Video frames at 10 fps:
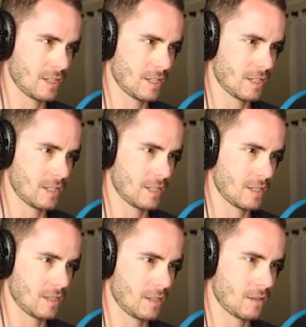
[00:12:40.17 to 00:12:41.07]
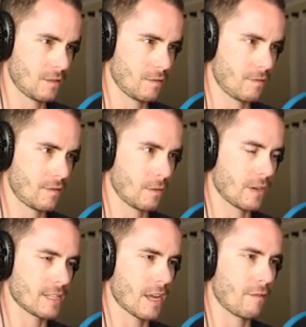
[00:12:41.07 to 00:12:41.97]
stage number four.
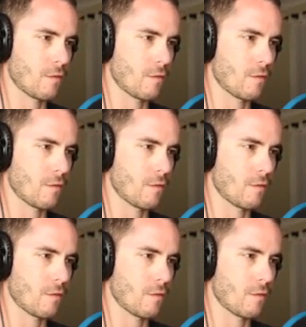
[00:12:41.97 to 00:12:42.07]
What I say?